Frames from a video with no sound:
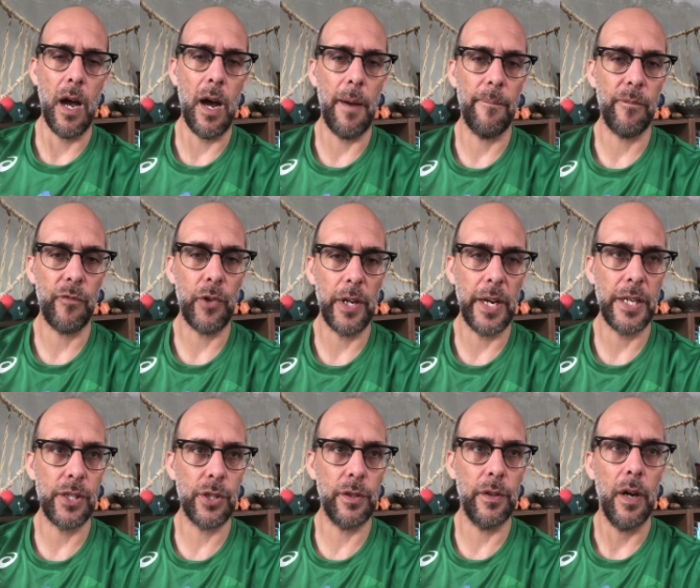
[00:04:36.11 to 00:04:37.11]
um,
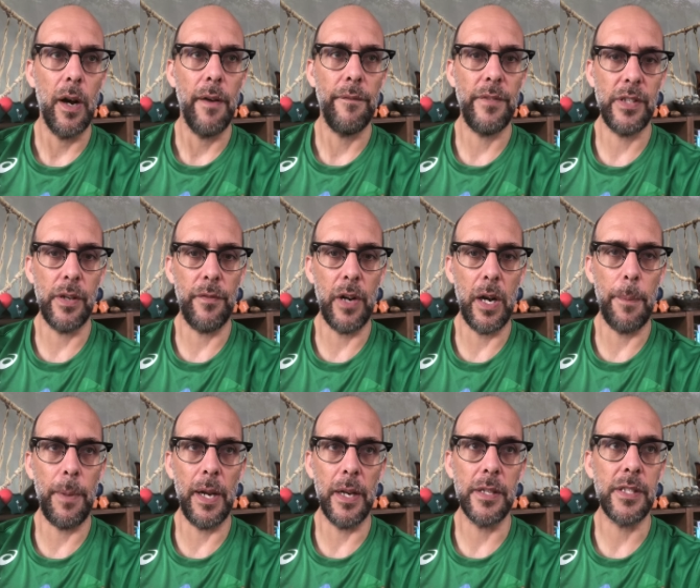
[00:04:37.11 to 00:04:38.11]
financial
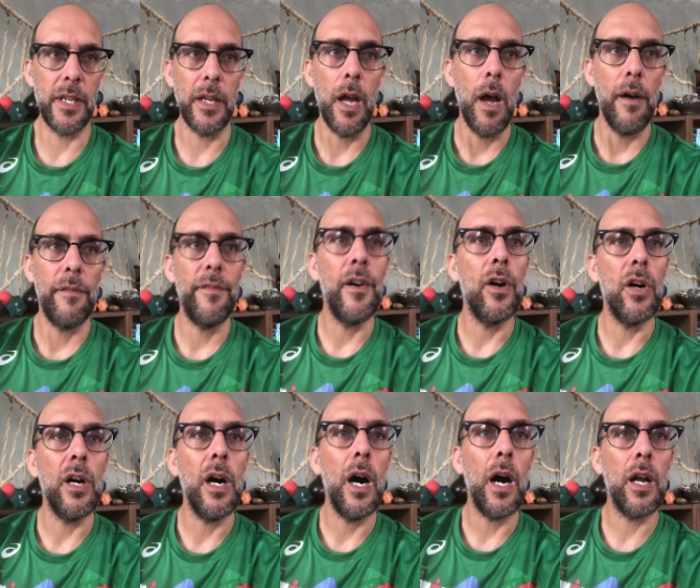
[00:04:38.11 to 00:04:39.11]
viability
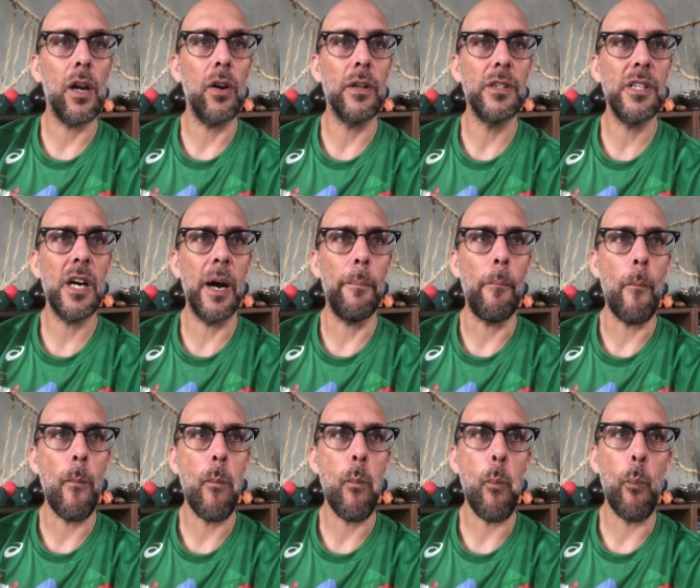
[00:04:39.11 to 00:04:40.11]
for a long time.
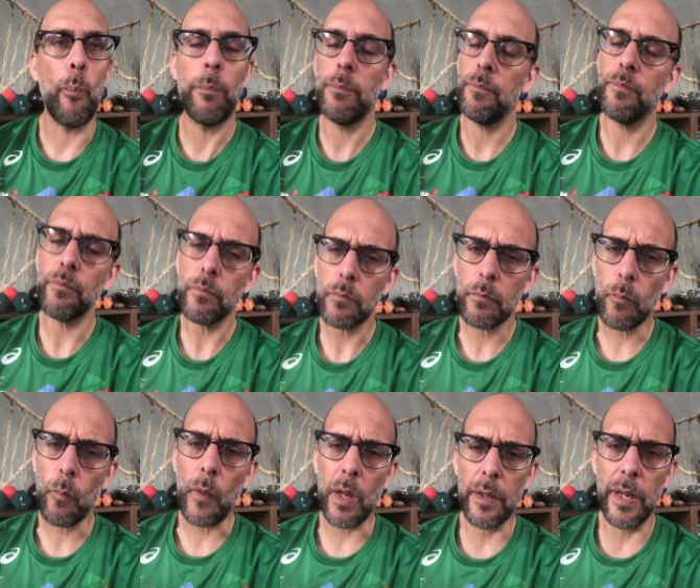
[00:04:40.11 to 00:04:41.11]

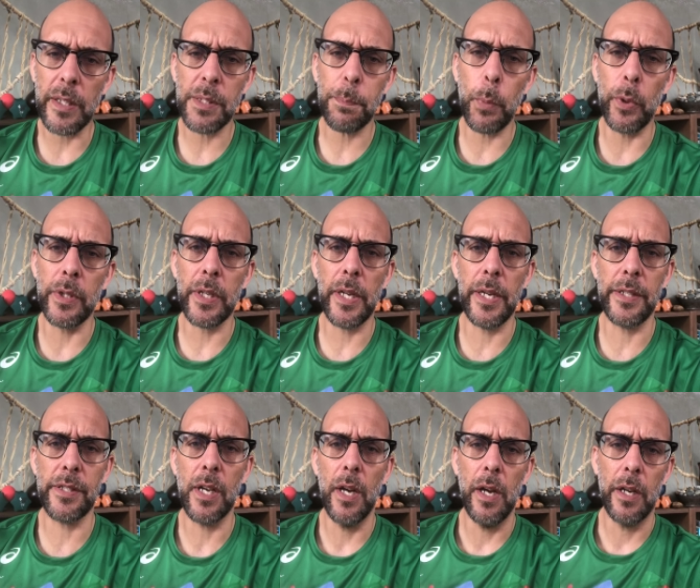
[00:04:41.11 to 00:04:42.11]
Next point
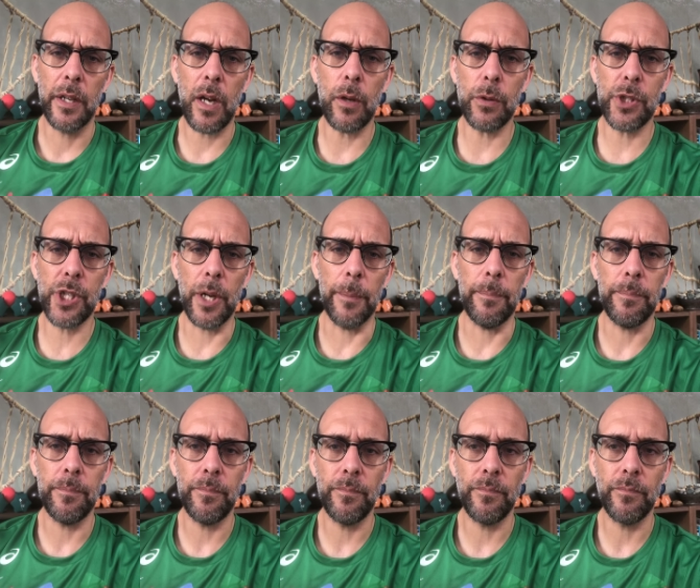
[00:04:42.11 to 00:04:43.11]
is culture.
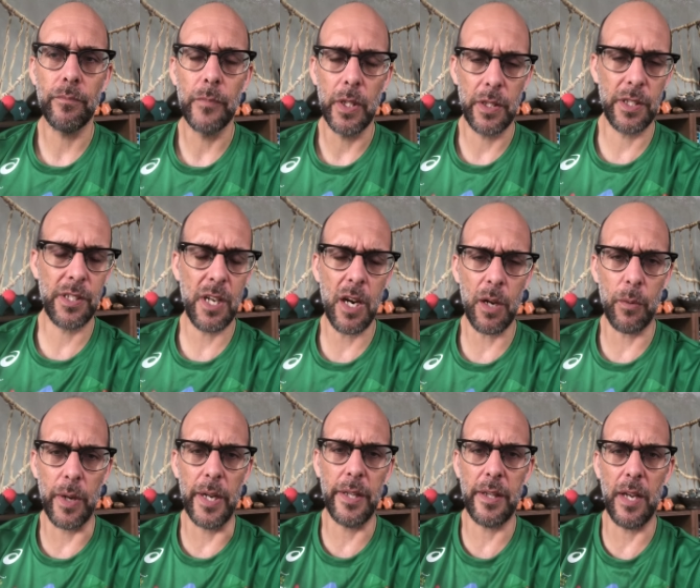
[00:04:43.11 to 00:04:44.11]
To start
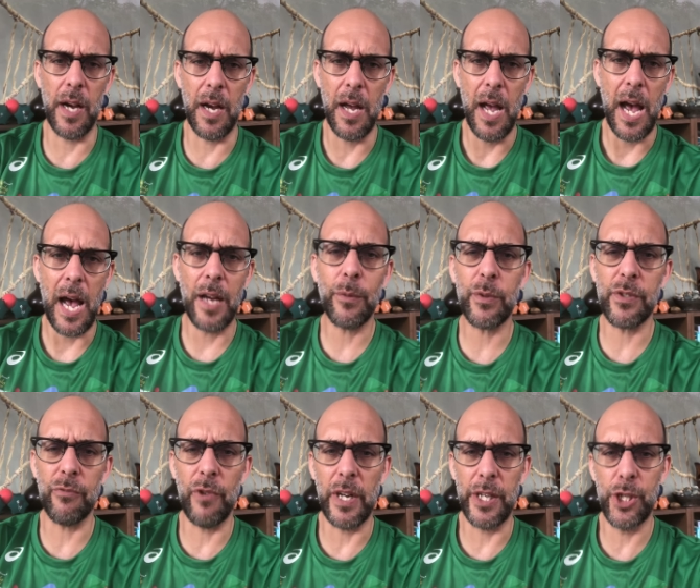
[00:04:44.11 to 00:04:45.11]
with, uh, Ann
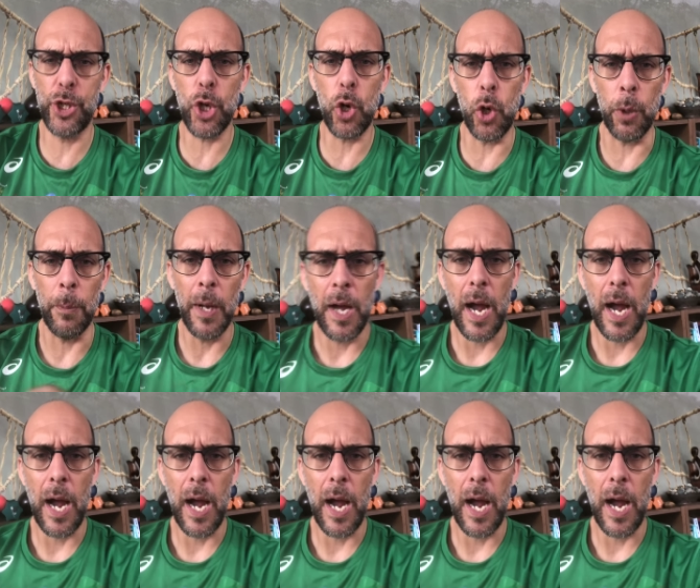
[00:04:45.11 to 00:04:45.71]
wasn't really sure